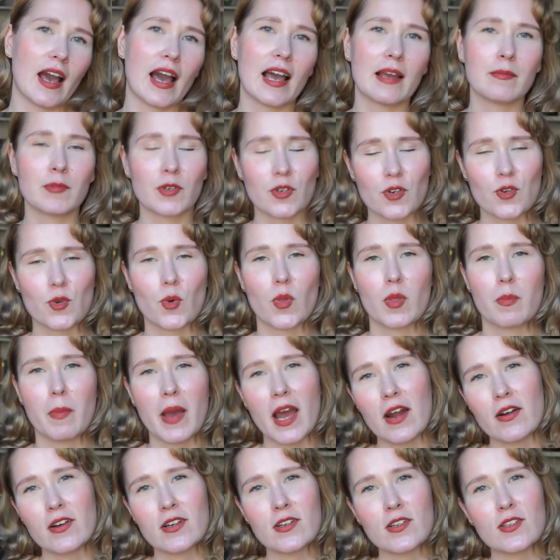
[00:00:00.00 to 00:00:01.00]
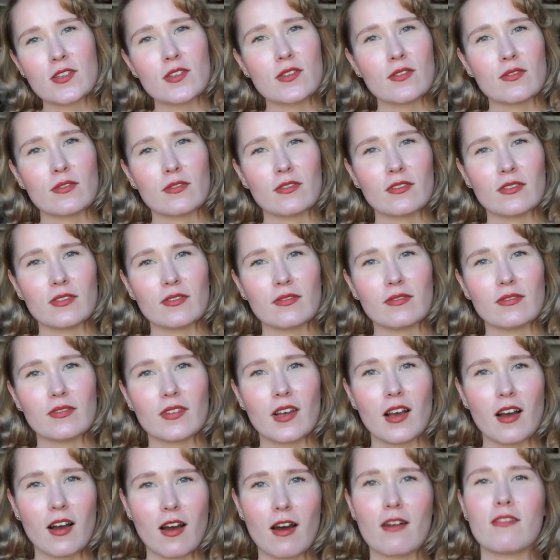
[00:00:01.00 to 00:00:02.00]
I'm not sure the parents
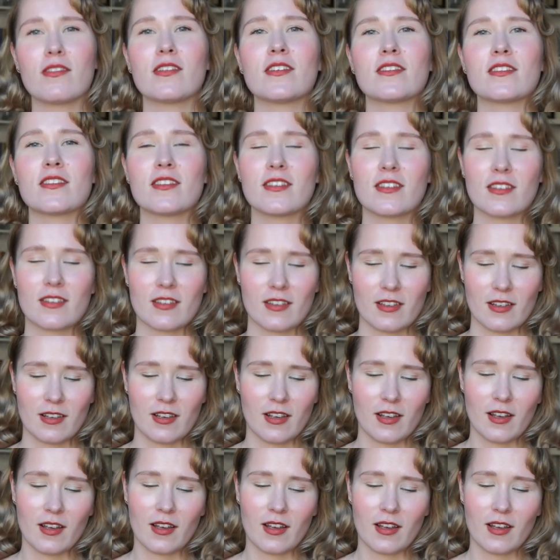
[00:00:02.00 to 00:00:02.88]
are as